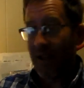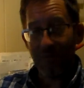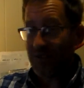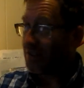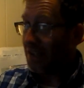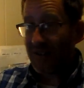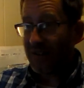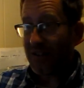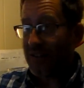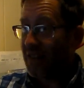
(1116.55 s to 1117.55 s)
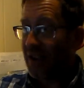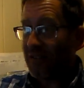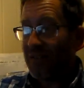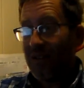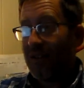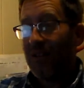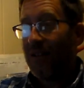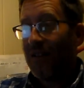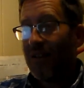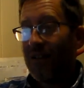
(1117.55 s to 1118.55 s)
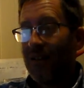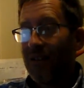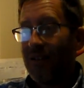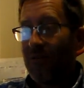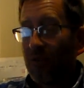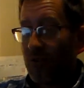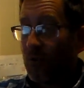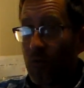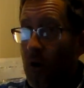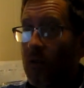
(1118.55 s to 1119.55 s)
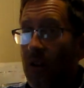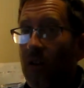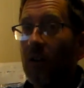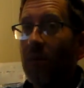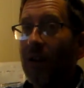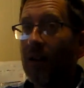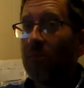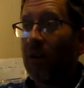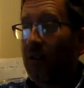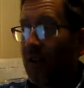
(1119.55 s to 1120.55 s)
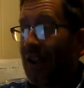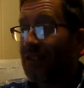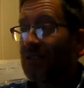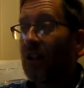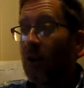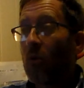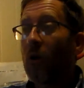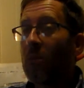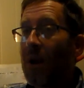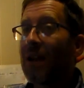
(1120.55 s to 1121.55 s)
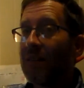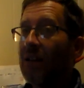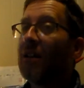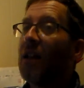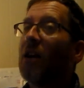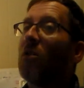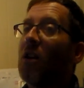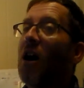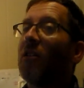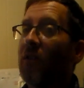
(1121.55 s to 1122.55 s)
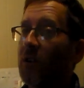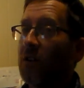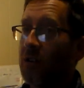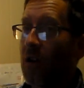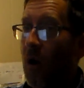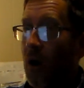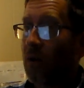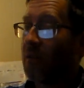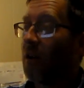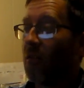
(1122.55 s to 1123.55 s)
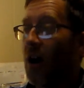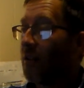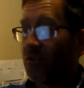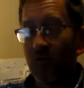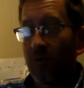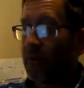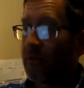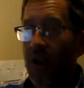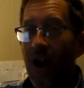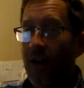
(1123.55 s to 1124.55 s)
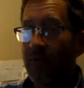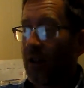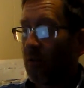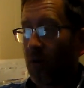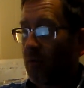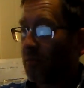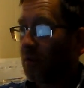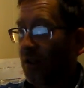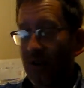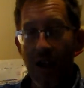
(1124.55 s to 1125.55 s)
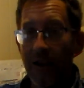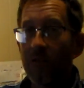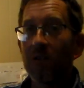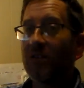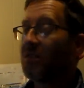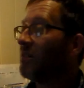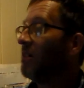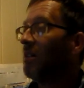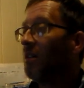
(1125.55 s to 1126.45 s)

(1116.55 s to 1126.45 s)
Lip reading: I'm just telling you, with a little work they could have been, but as they were back then, they were not a very good car. They were not enjoyable to drive. They were cantankerous.